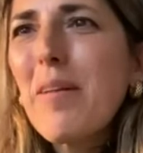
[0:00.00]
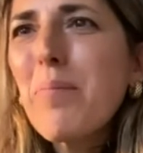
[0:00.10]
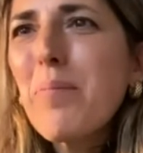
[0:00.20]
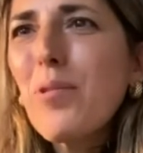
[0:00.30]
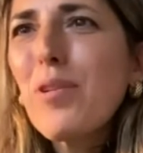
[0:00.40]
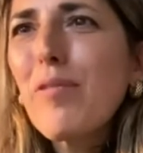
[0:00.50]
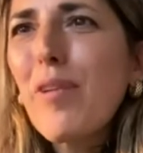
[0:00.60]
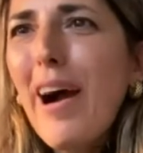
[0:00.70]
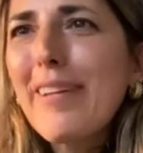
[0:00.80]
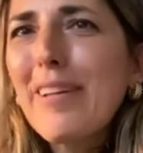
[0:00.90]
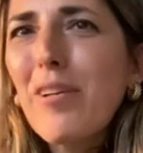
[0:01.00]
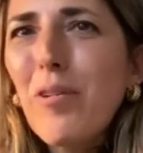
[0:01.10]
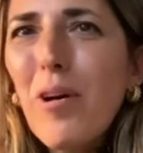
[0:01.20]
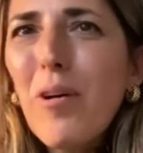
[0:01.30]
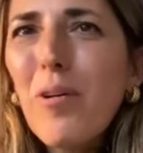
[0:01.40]
beautiful
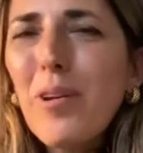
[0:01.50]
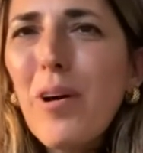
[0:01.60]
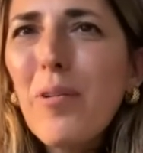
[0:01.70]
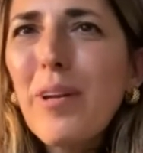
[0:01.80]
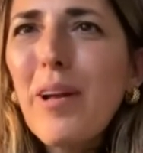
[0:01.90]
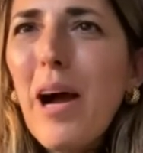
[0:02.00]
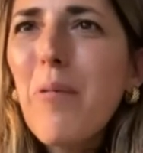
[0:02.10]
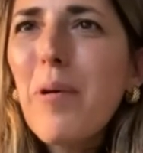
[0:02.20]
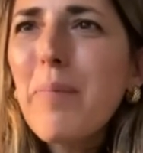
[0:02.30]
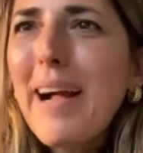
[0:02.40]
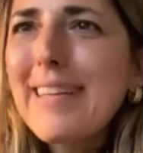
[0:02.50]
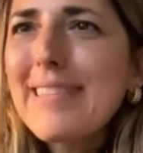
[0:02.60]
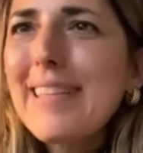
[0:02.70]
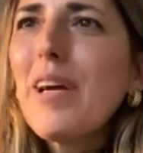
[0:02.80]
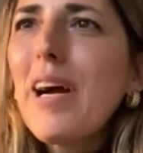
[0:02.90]
article on our magazine.